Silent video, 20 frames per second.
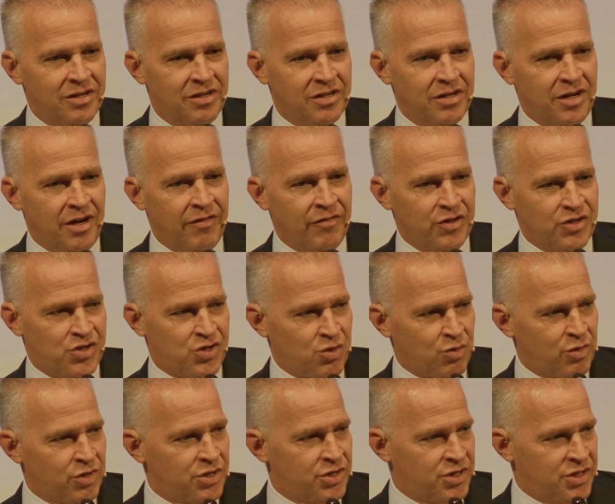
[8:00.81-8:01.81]
of the
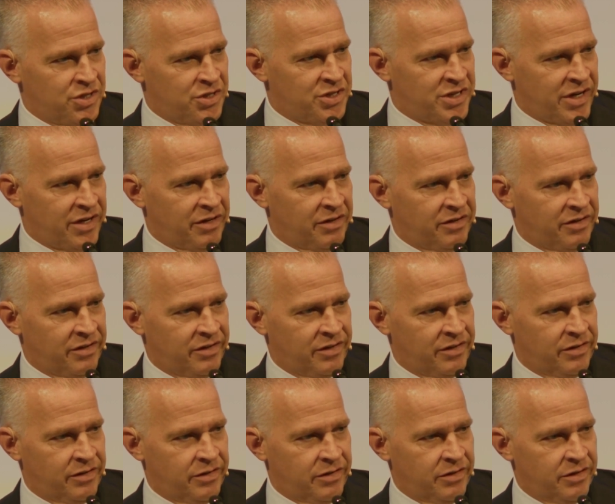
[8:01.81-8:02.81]
Sorensen Center
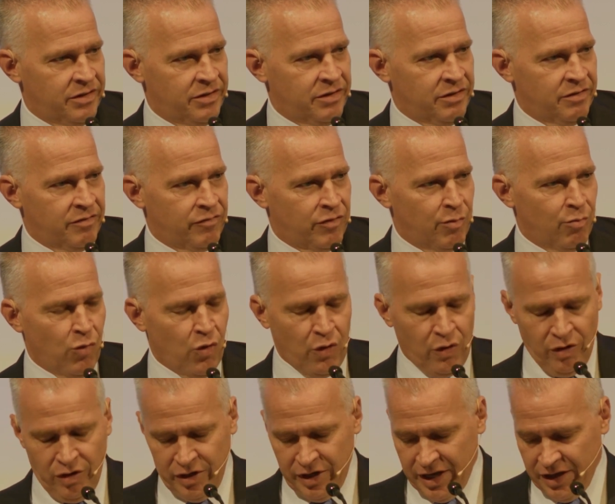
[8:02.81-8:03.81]
for
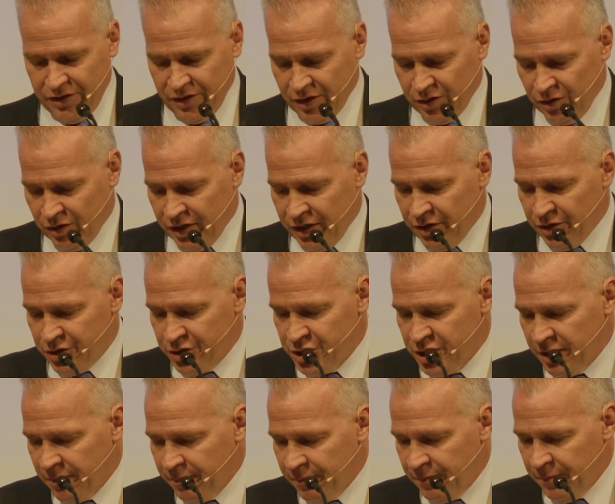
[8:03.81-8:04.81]
Moral and Ethical
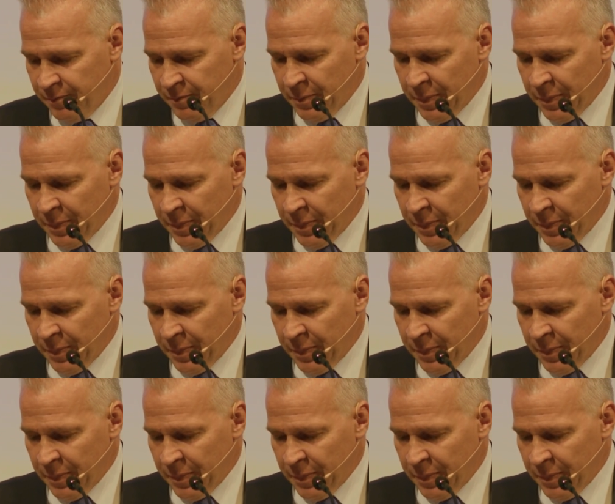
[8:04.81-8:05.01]
Leadership.